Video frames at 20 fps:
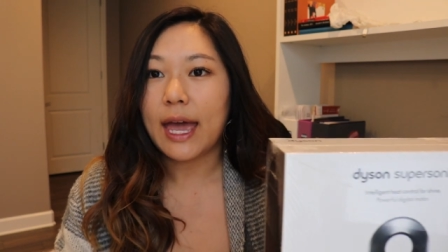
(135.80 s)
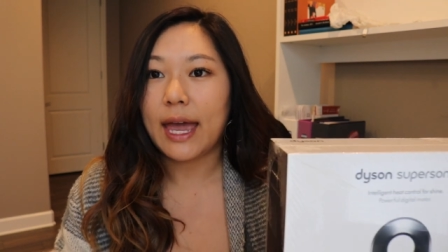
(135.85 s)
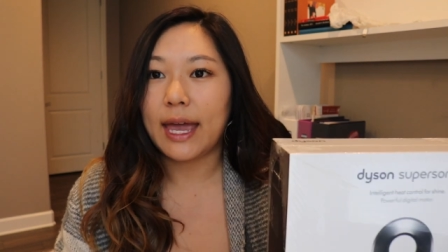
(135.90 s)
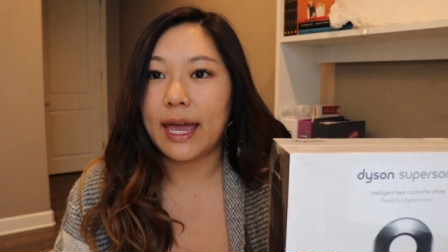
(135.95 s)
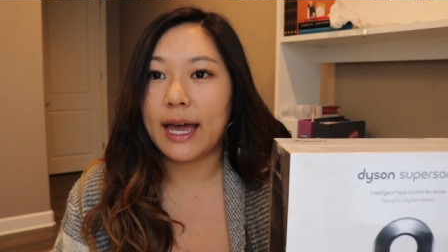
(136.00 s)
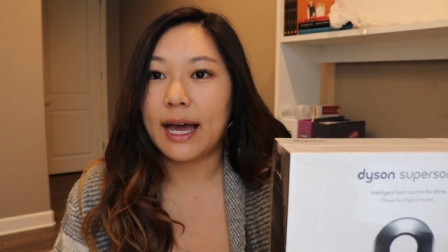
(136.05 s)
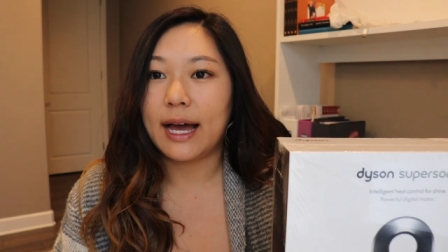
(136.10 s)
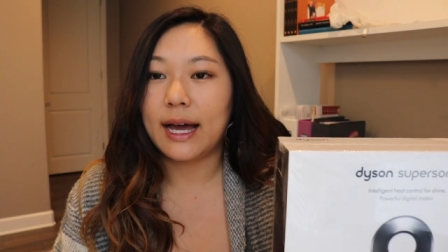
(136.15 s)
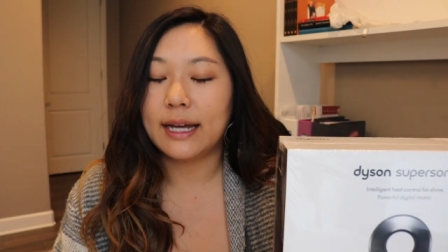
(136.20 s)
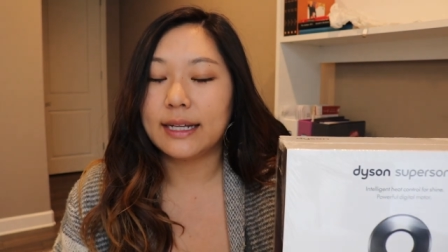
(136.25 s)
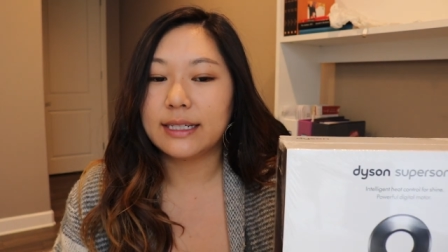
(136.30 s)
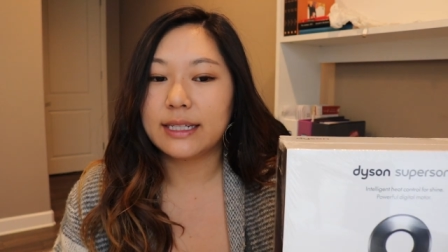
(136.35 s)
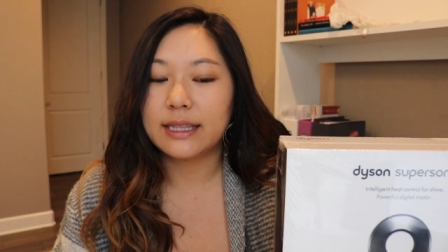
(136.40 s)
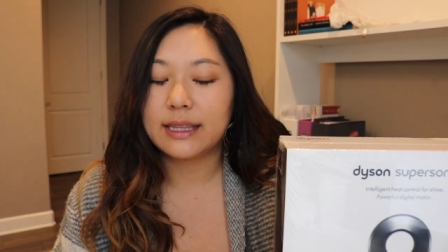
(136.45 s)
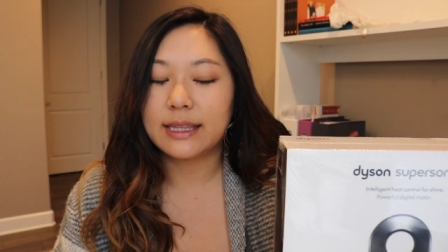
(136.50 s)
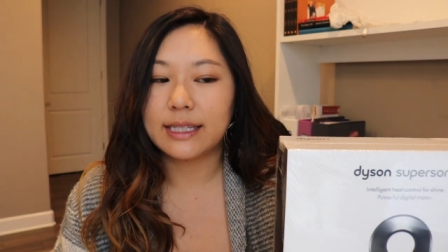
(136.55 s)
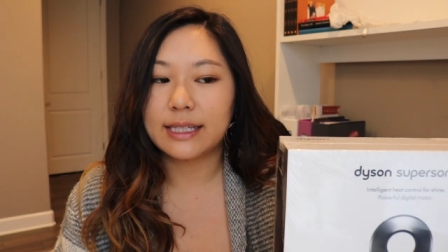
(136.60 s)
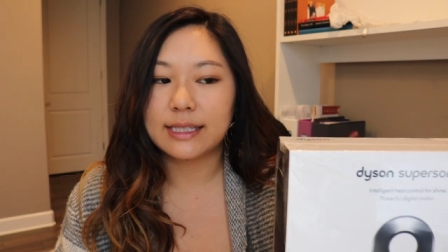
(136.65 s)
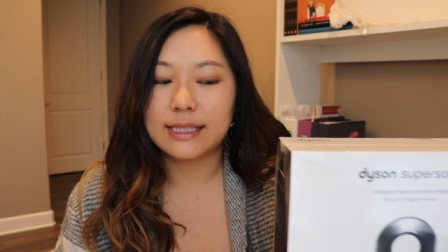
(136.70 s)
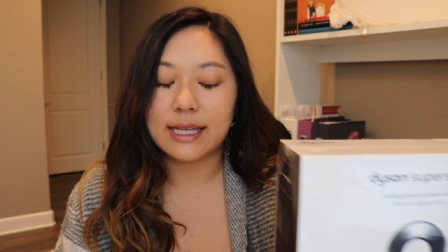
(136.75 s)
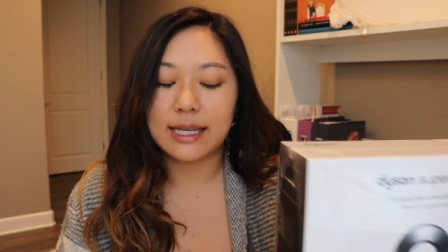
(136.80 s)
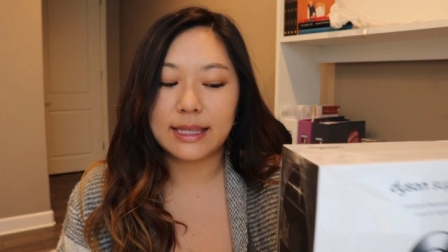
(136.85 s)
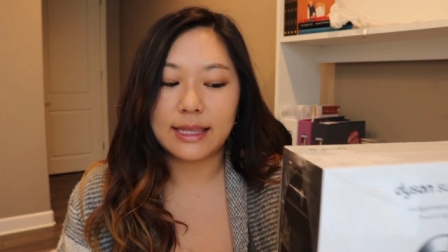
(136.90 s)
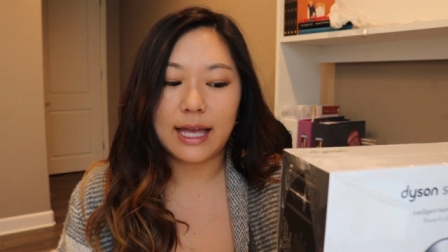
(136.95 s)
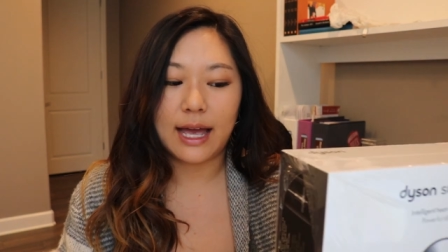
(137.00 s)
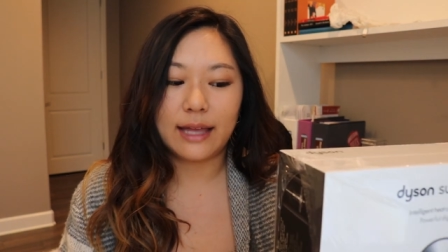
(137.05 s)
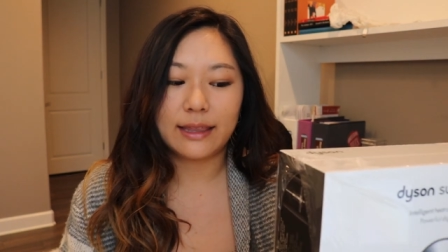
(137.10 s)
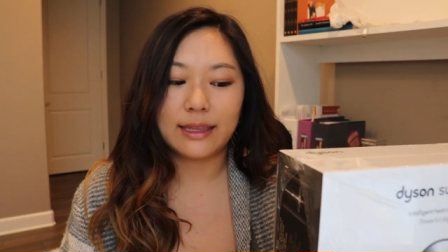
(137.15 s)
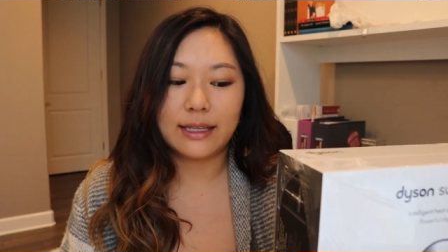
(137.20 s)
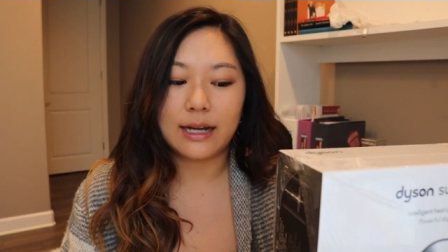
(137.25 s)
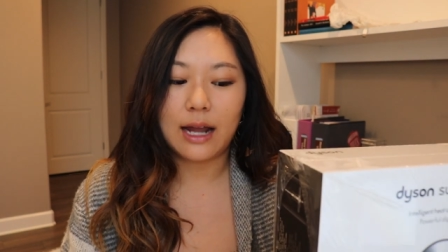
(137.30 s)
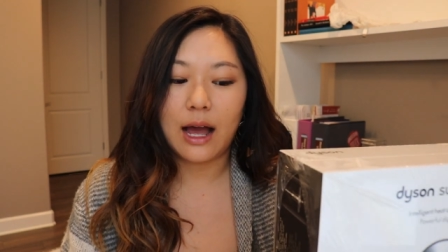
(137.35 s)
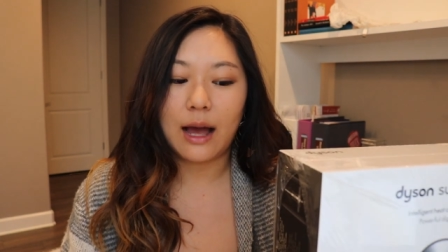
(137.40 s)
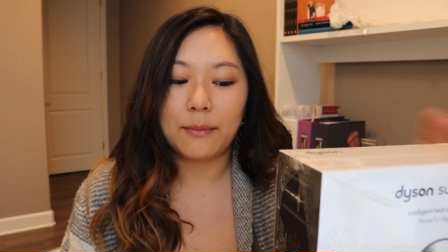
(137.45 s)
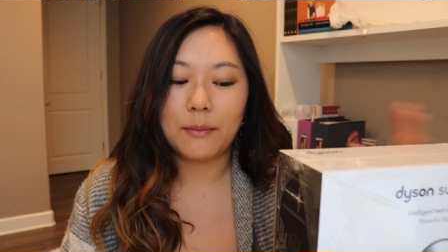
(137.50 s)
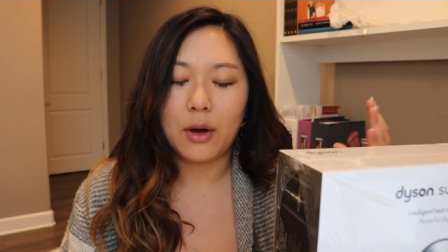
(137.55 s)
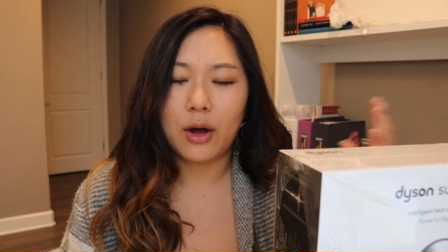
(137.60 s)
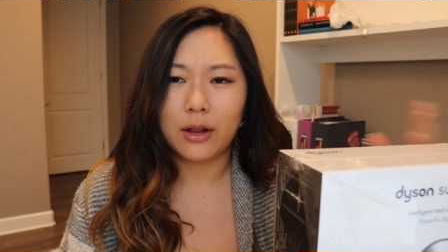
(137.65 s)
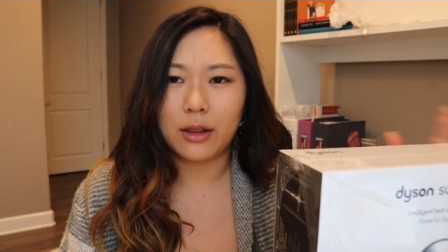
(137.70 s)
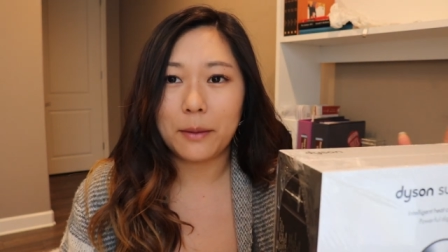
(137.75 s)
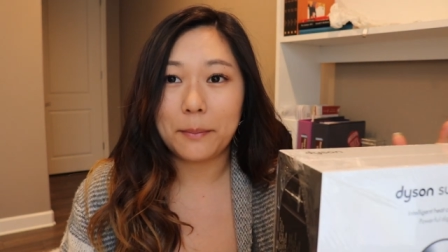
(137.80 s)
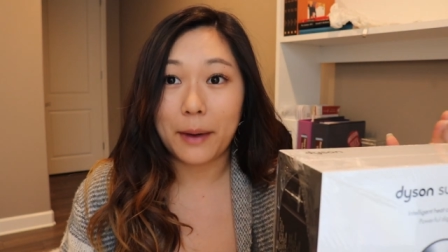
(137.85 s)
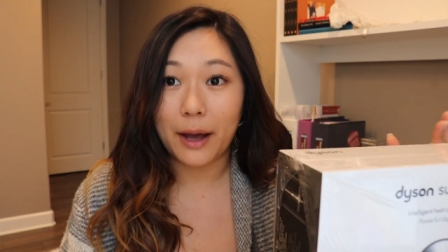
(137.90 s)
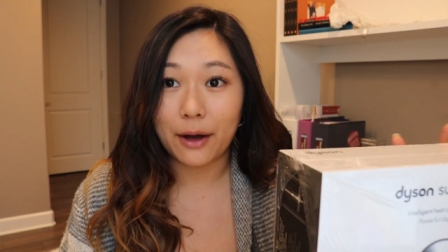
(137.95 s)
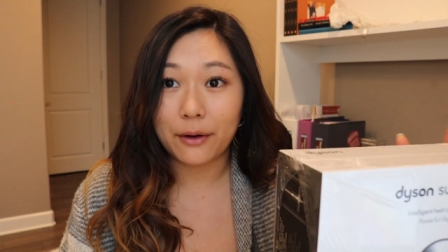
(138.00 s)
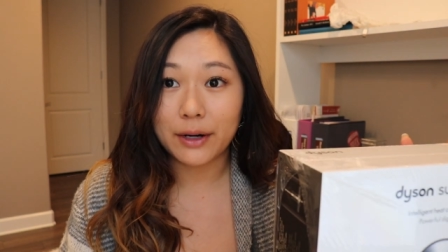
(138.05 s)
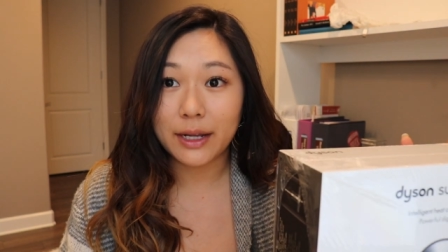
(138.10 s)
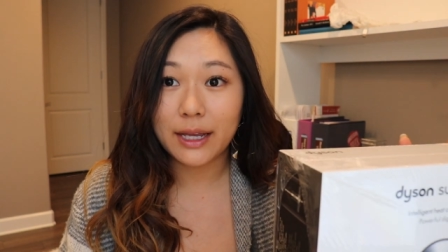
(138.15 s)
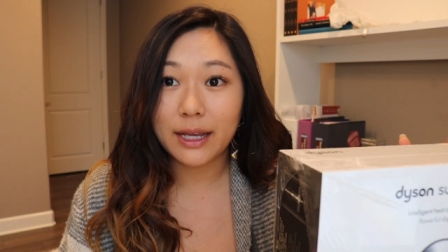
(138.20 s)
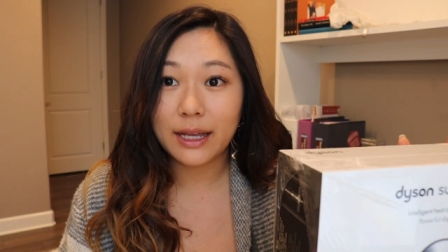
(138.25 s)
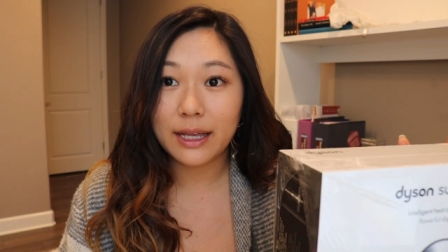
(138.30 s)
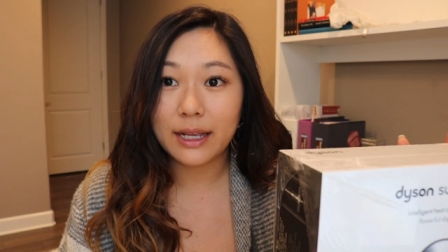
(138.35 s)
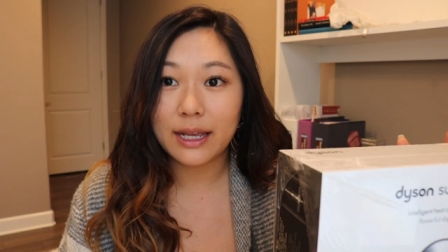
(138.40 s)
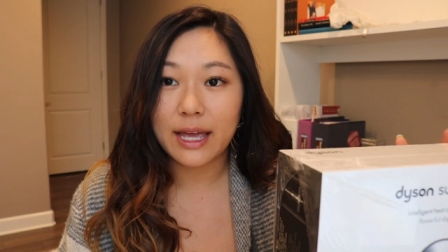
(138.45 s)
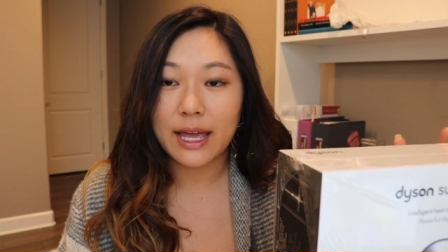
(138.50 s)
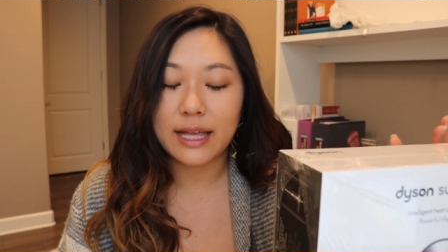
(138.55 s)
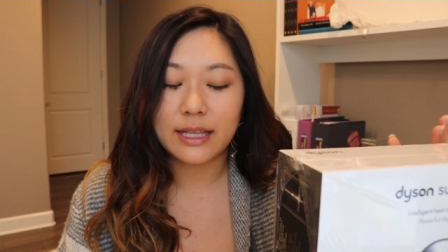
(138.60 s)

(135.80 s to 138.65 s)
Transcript: and things like that, then I'm all about it.